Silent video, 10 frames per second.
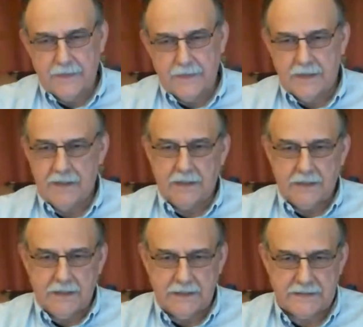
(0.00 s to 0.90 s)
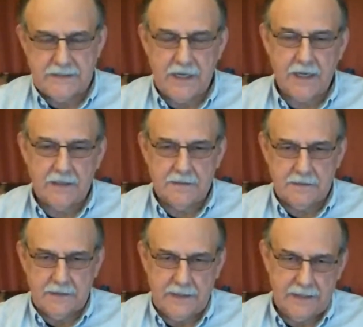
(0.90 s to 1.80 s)
It's
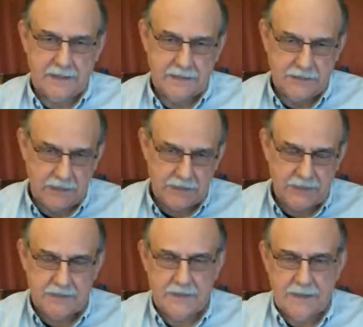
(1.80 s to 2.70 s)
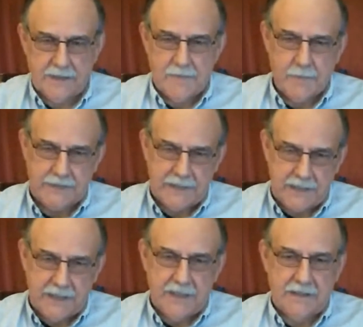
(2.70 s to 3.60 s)
done in conjunction. But then
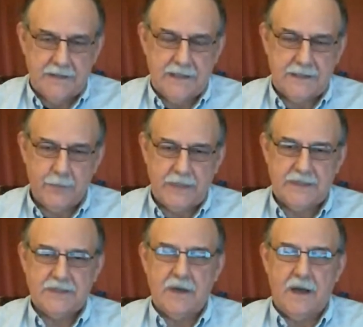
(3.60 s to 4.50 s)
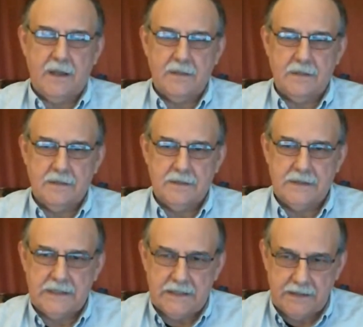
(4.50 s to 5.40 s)
again, it depends on
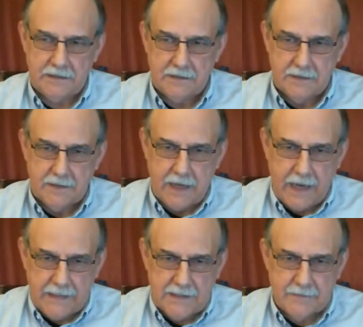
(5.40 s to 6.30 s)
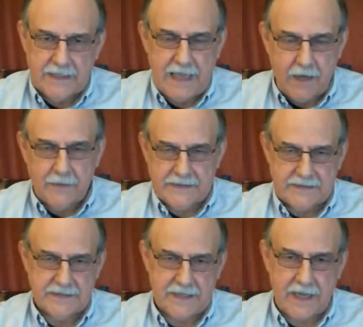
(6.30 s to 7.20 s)
the item and how it's
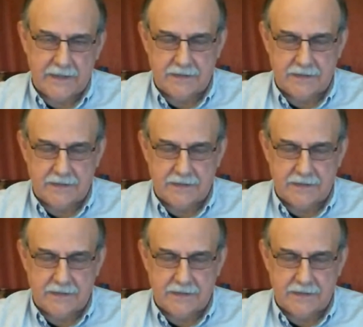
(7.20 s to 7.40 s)
designed.